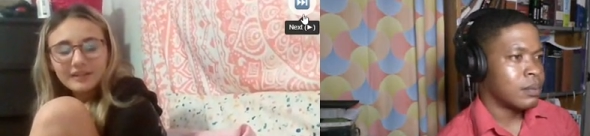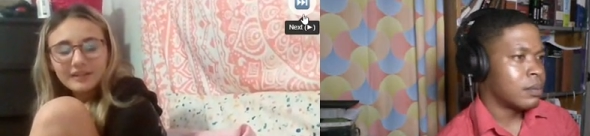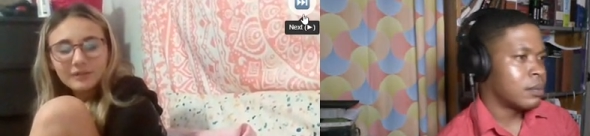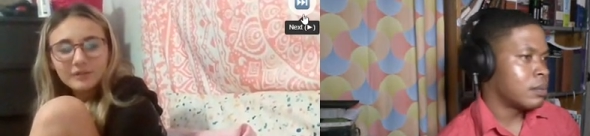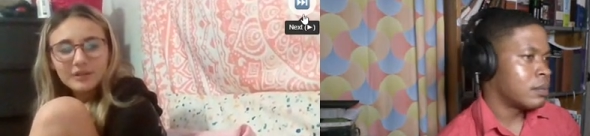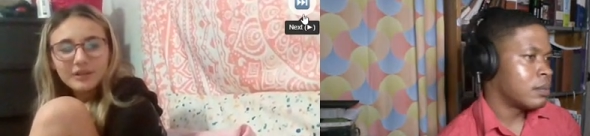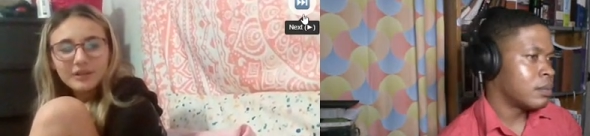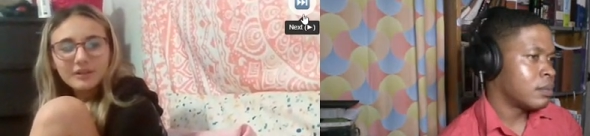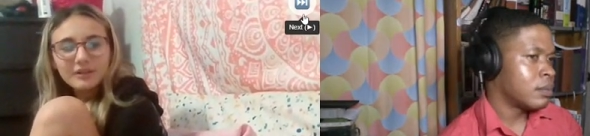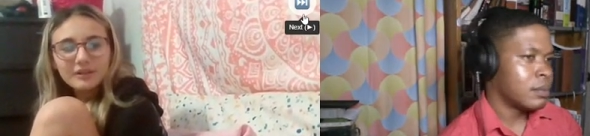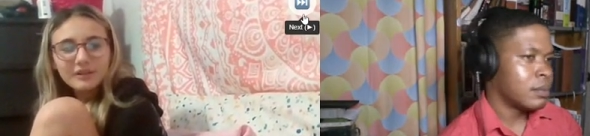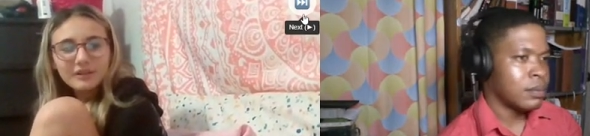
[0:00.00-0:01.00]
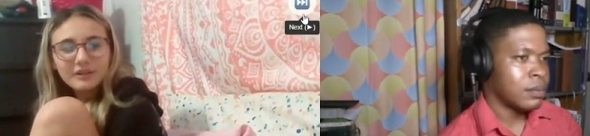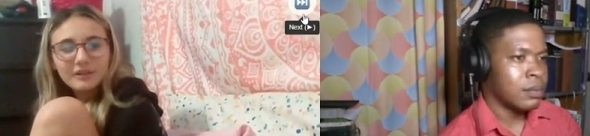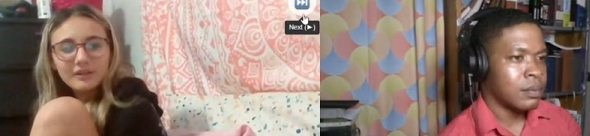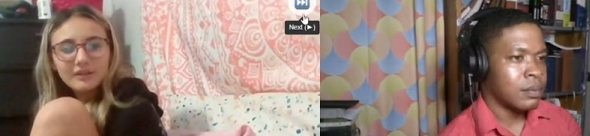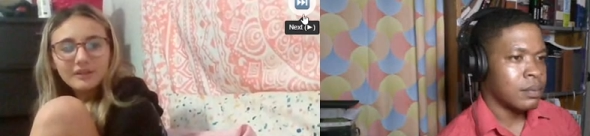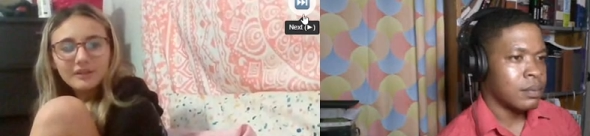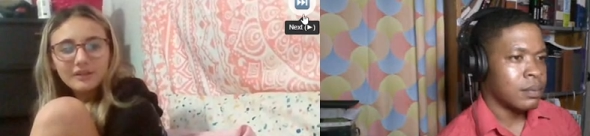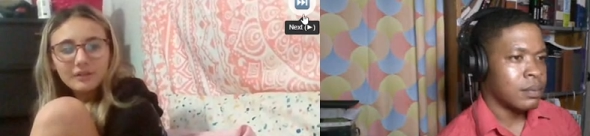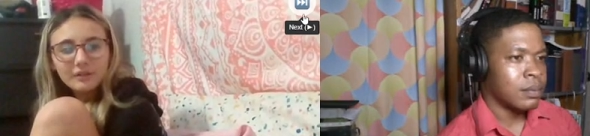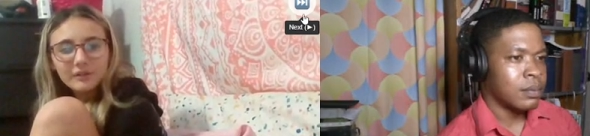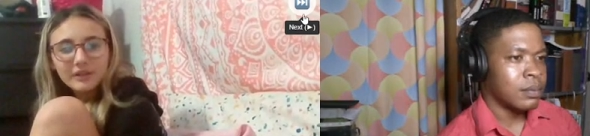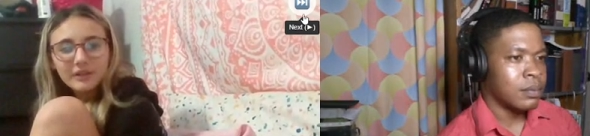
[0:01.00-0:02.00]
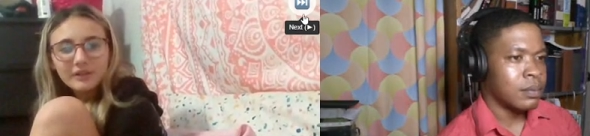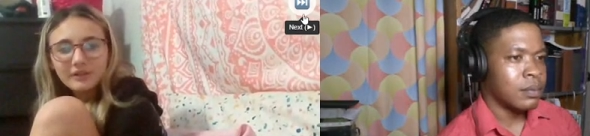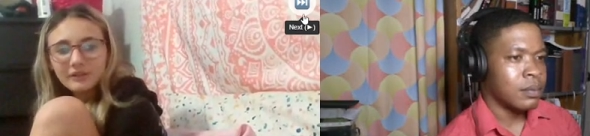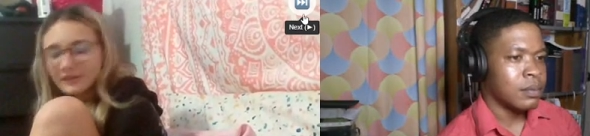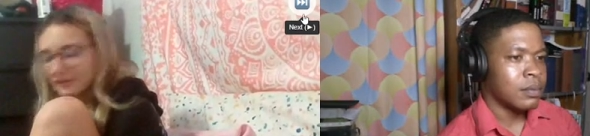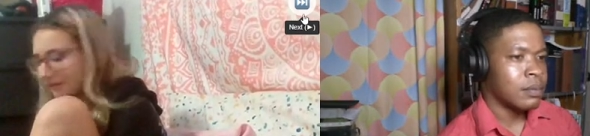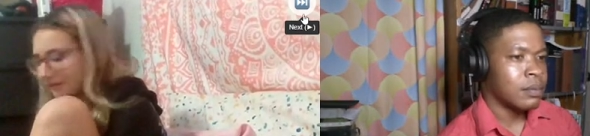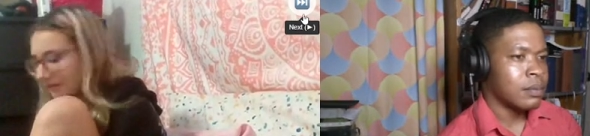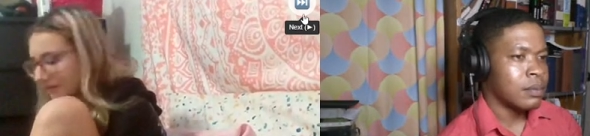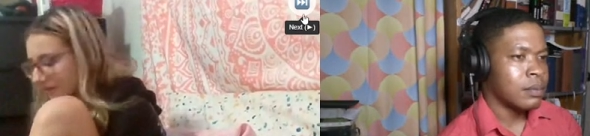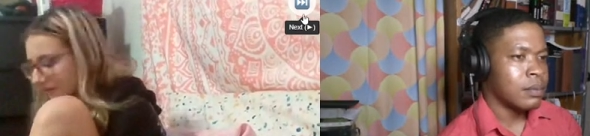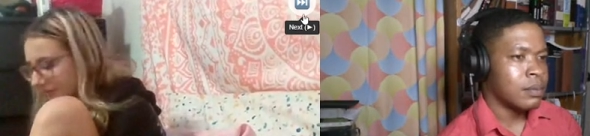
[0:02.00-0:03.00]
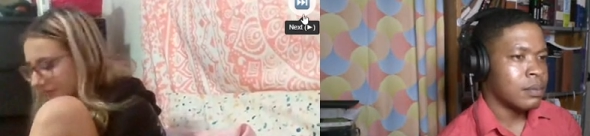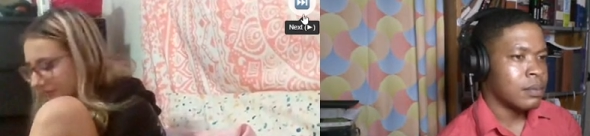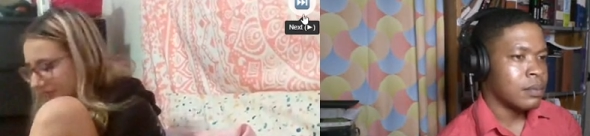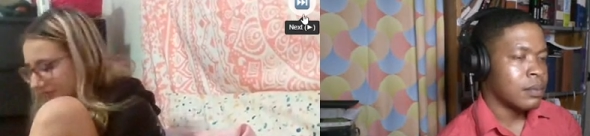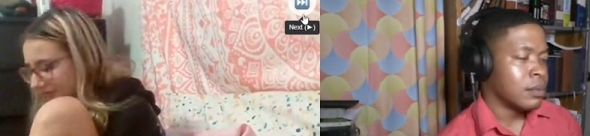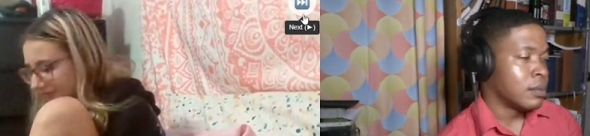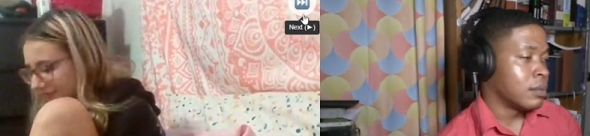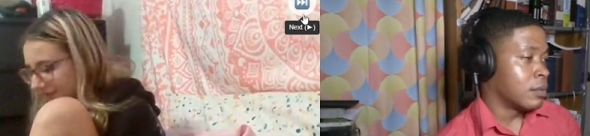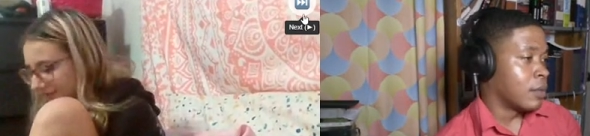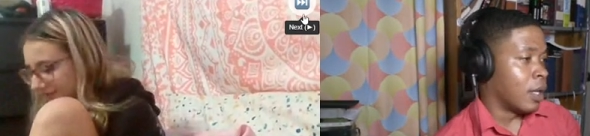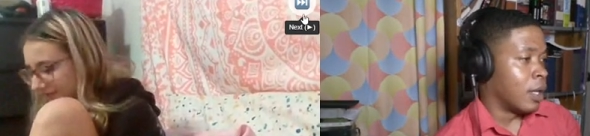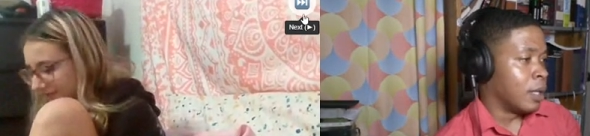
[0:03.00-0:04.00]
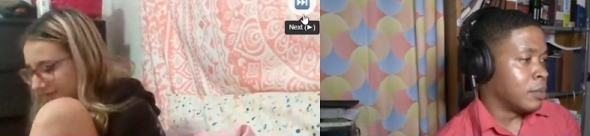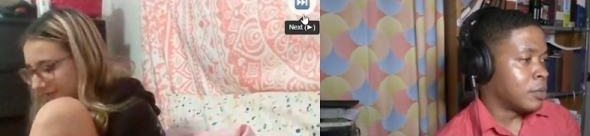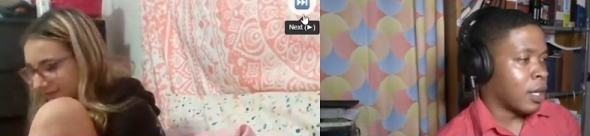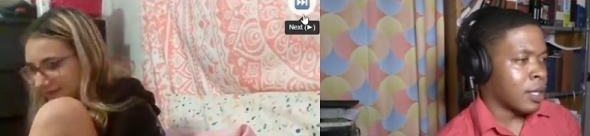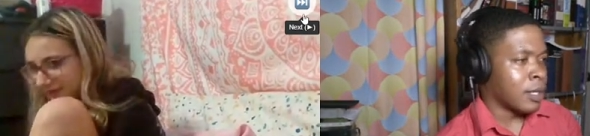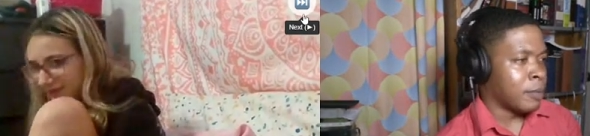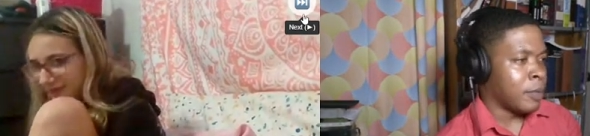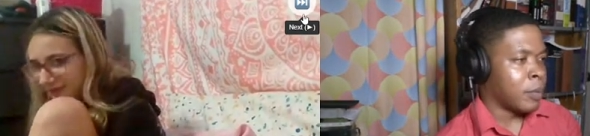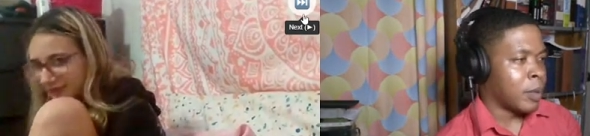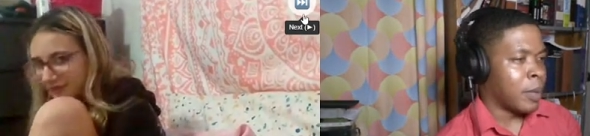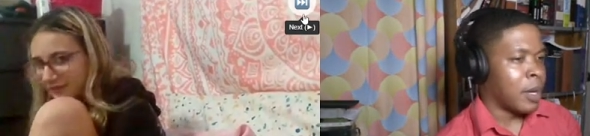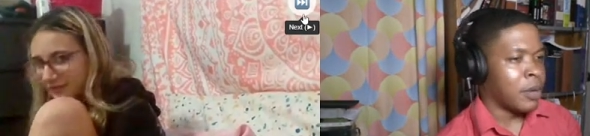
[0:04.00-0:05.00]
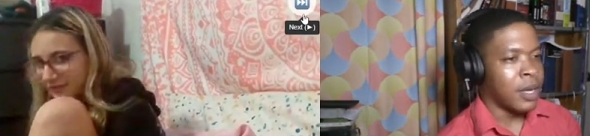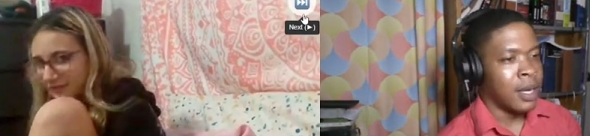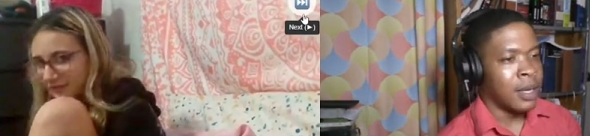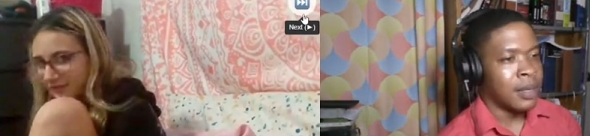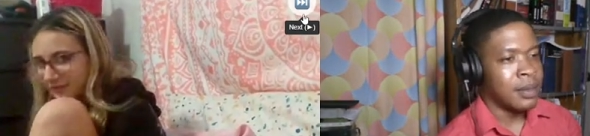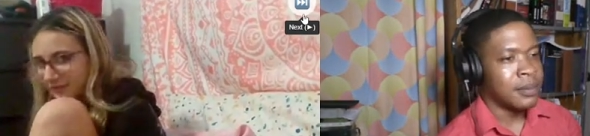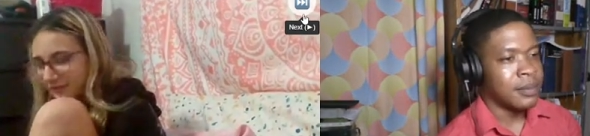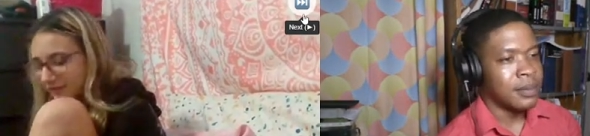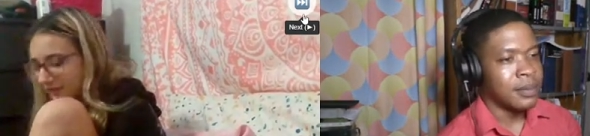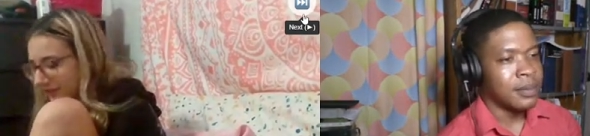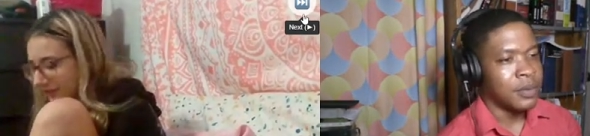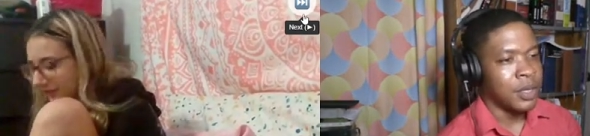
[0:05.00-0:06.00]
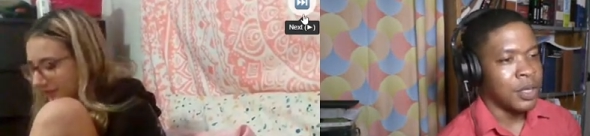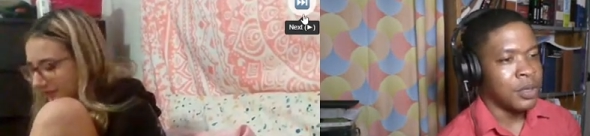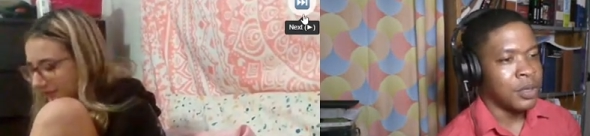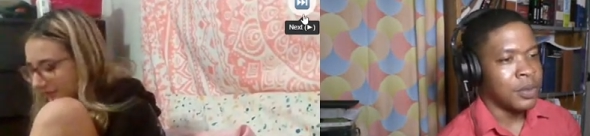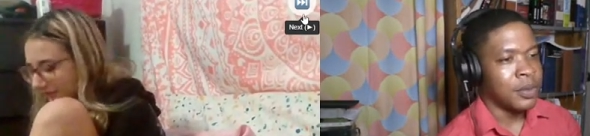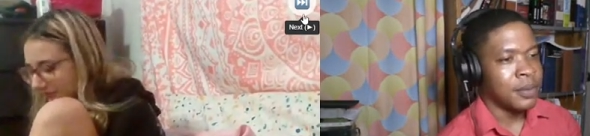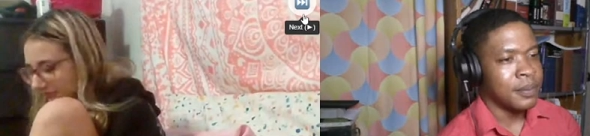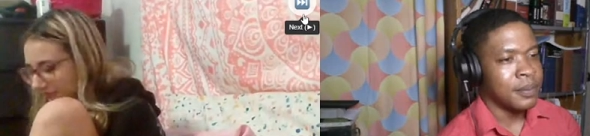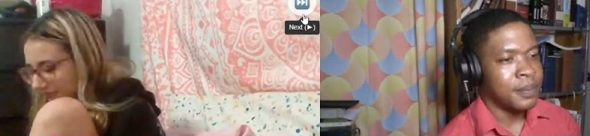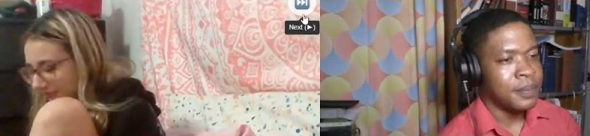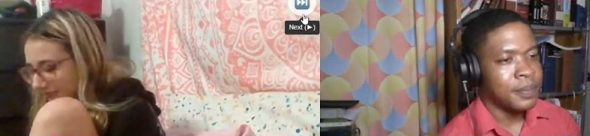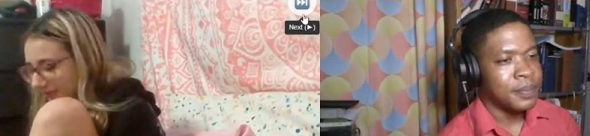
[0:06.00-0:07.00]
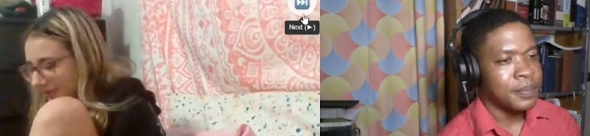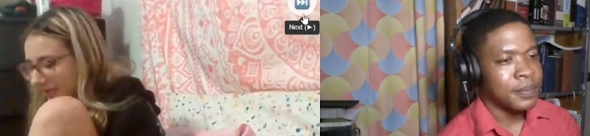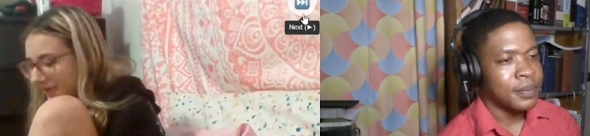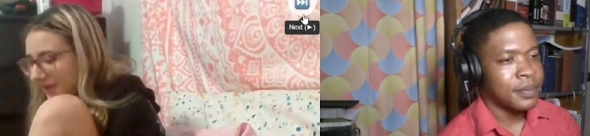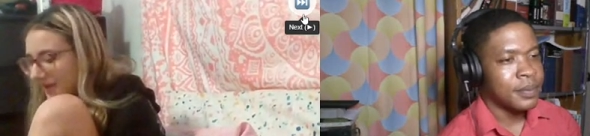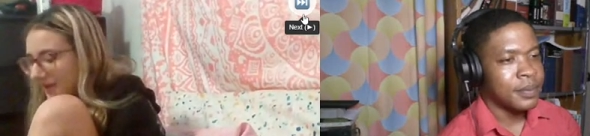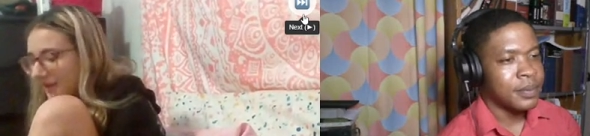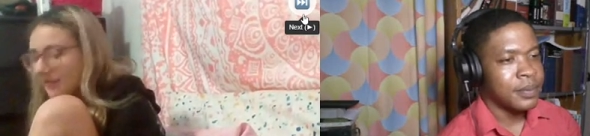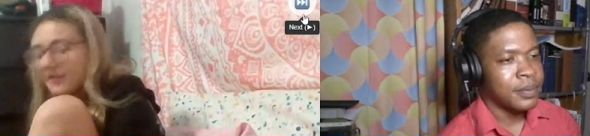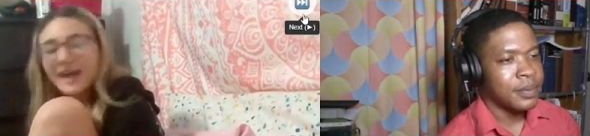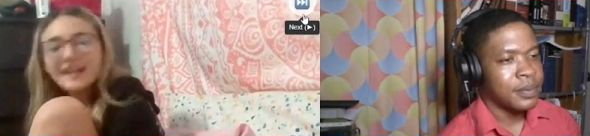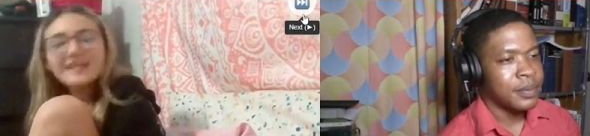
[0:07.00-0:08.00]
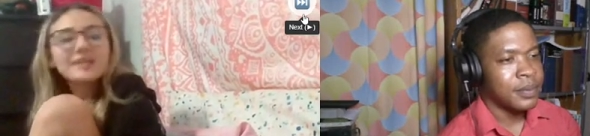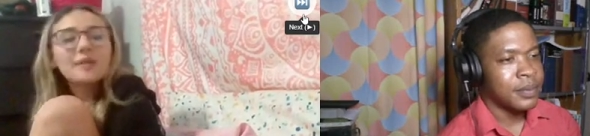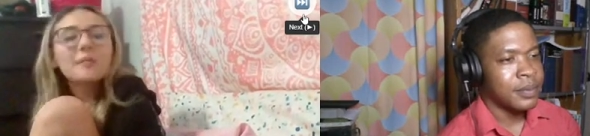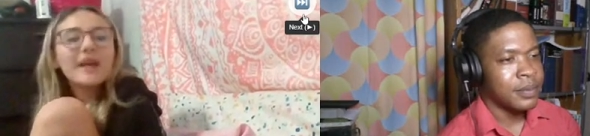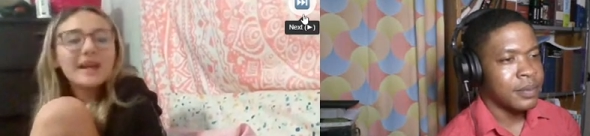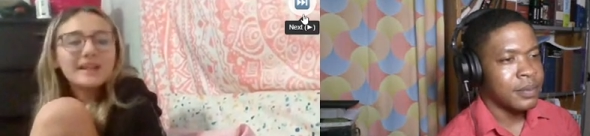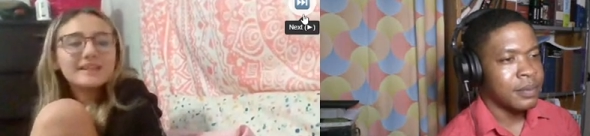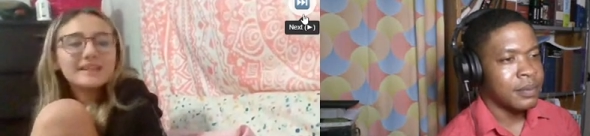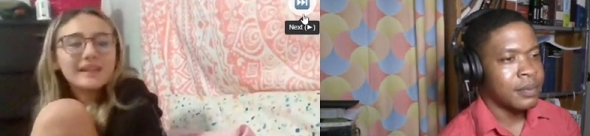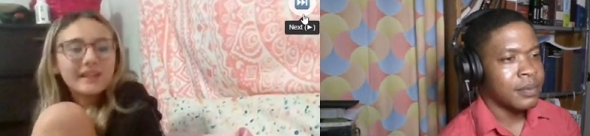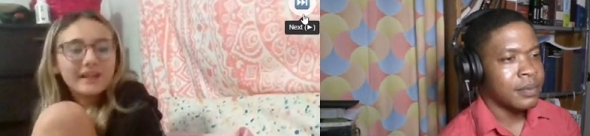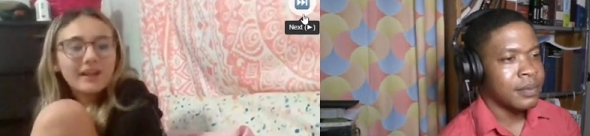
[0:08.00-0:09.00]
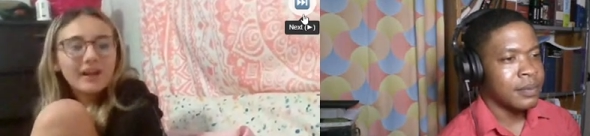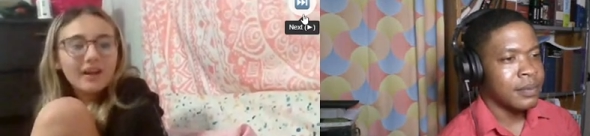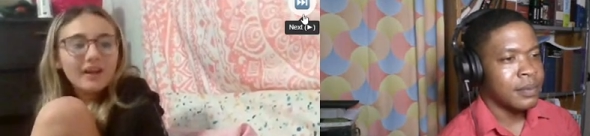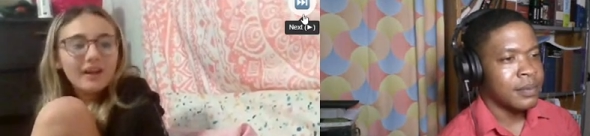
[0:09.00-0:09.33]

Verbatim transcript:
Speaker 1: What are you doing? What are you doing?
Speaker 2: Talking to people about God. What are you doing?
Speaker 1: That is amazing.